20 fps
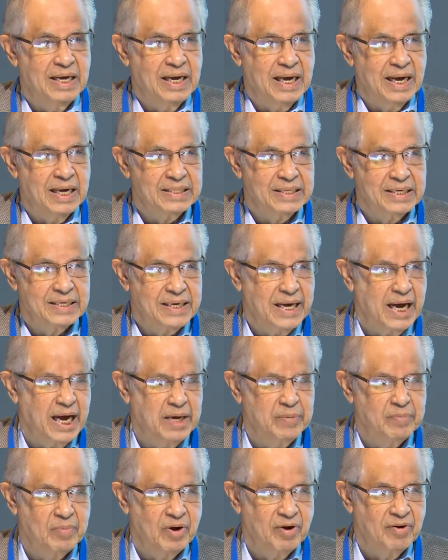at the
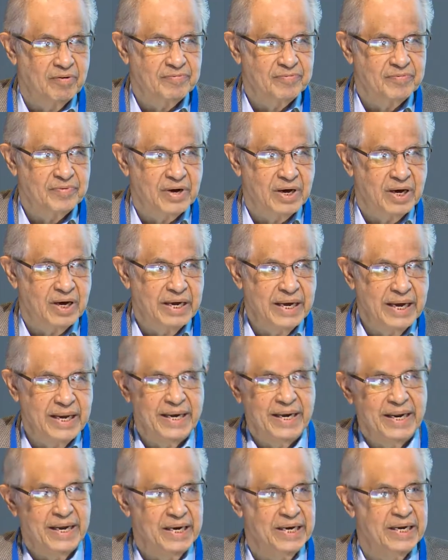time of uh,
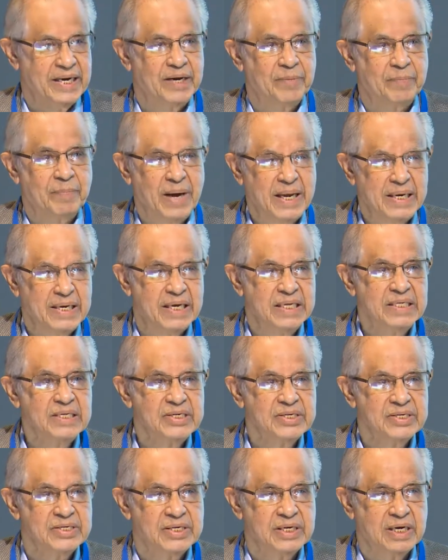Indian
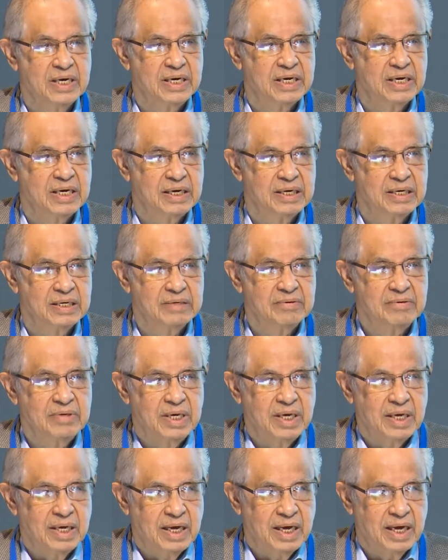independence uh,
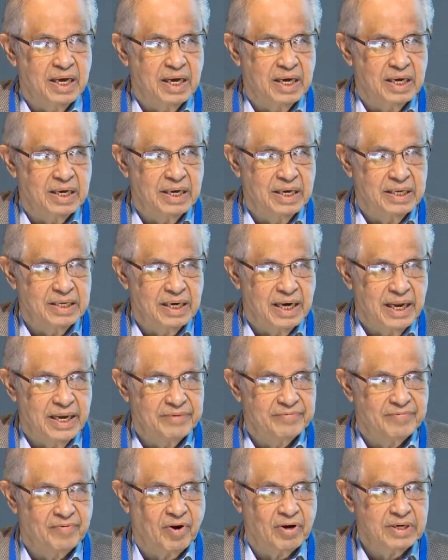uh, in the
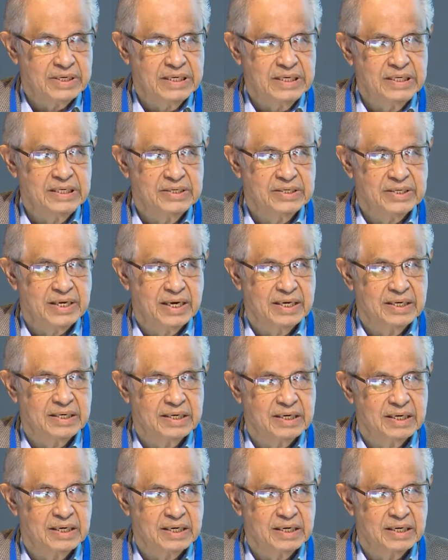late 40s
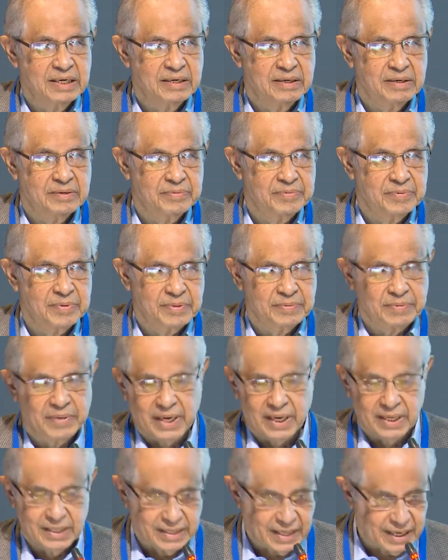and,
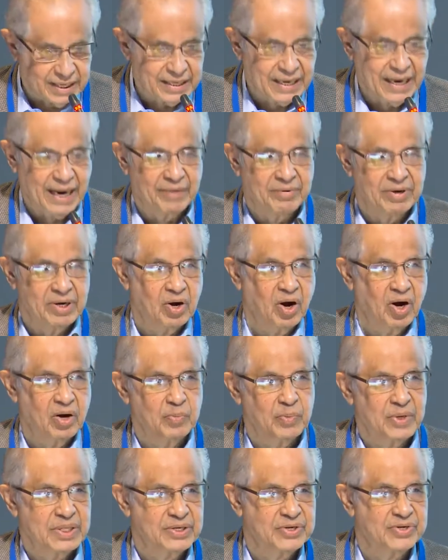and then carried on
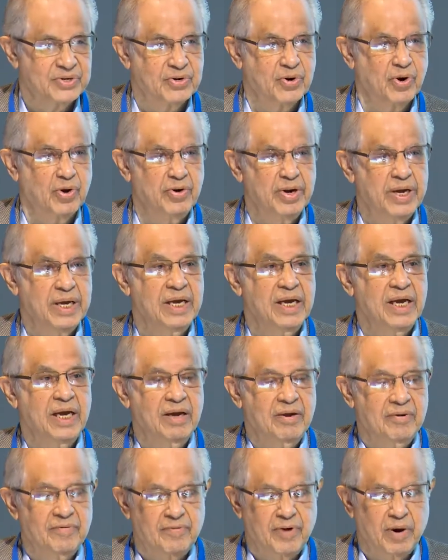with the story
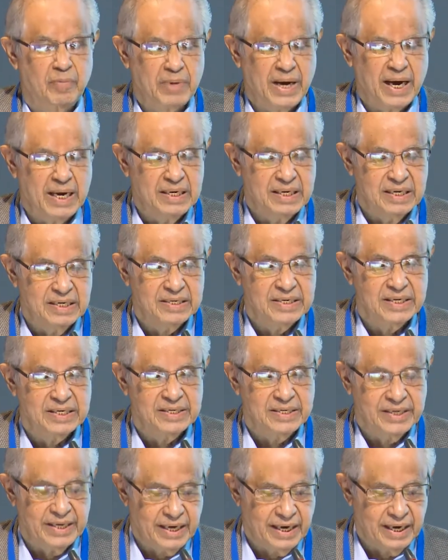from
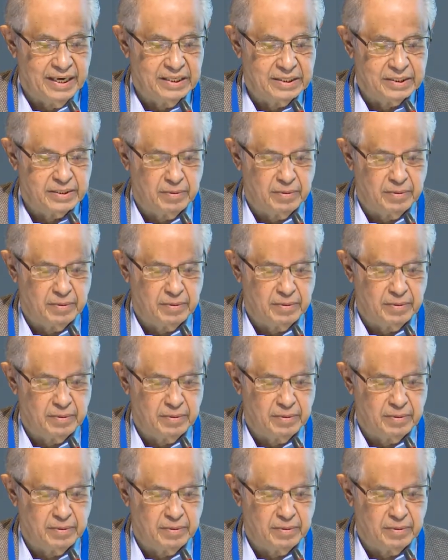1968,